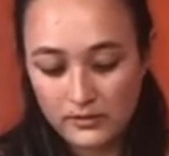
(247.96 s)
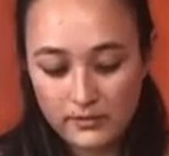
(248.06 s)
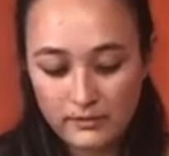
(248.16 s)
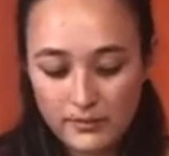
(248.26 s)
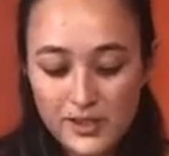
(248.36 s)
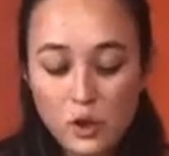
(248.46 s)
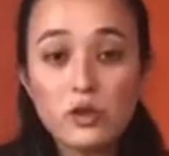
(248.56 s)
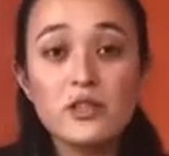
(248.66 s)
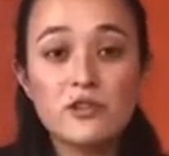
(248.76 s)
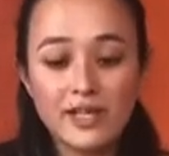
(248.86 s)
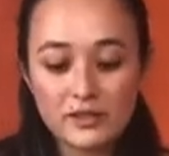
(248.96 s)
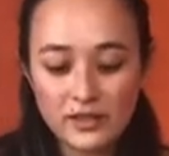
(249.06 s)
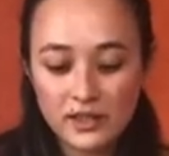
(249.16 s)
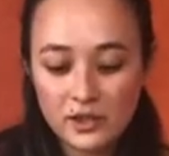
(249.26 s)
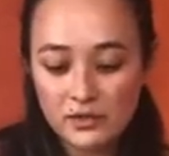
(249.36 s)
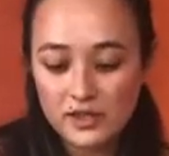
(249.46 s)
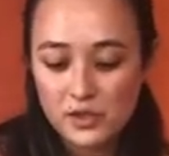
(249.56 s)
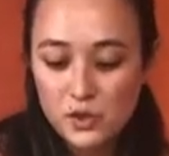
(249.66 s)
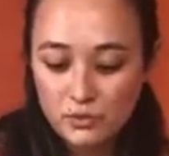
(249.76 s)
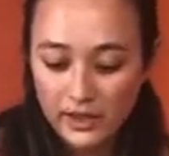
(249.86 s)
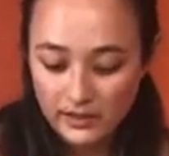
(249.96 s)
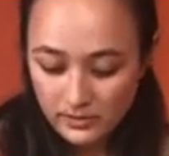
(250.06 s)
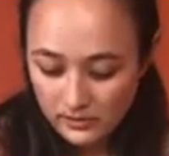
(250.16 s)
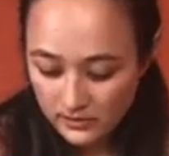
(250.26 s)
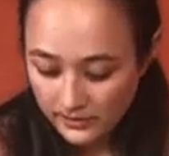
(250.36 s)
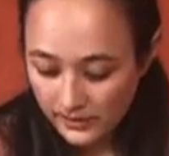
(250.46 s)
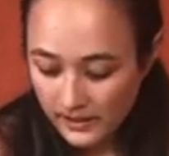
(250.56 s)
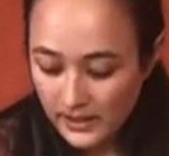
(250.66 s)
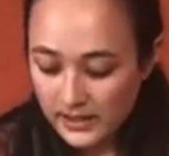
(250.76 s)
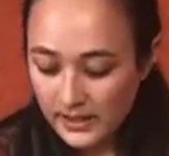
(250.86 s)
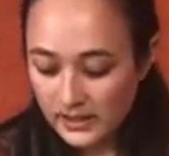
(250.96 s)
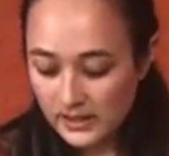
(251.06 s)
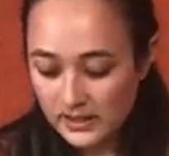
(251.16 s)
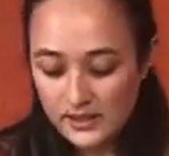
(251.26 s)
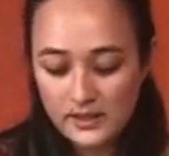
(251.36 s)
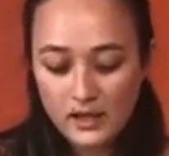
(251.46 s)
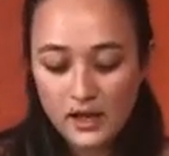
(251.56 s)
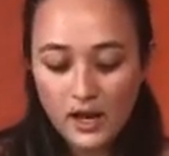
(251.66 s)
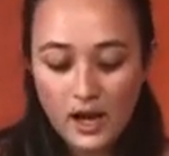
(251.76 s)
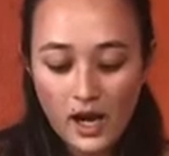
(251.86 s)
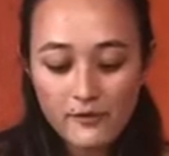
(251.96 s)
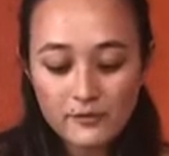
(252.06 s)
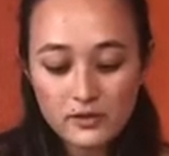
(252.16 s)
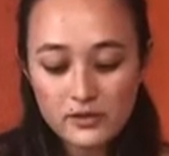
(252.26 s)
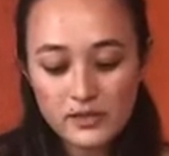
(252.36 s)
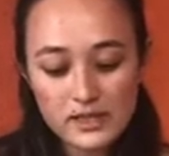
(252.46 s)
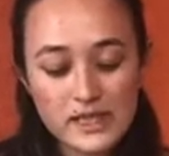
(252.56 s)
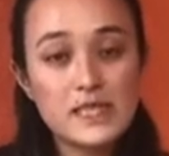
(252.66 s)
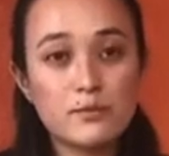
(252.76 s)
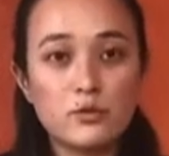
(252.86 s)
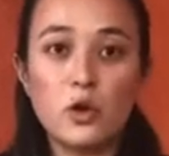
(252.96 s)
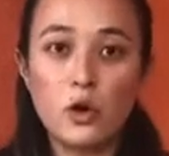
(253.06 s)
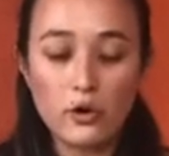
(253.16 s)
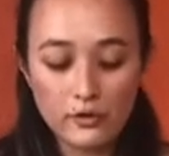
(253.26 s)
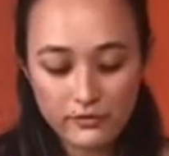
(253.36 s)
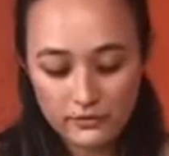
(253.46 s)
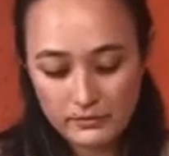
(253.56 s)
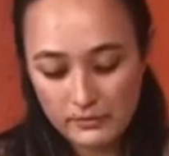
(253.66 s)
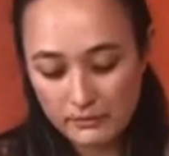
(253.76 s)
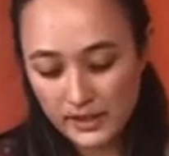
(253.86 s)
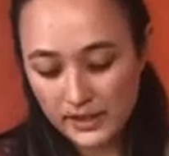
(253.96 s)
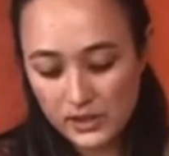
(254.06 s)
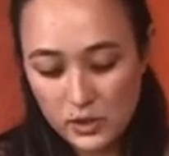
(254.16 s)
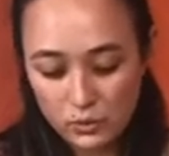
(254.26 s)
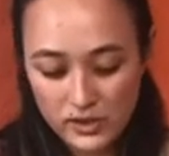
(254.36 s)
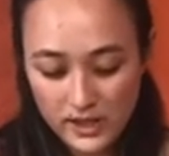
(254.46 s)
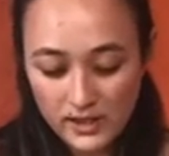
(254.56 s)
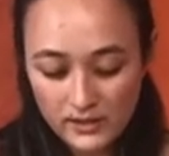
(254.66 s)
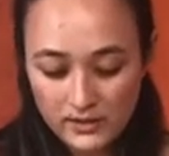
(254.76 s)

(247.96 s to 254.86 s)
Mix all the dried ingredients together. That is 1/2 teaspoon of baking soda,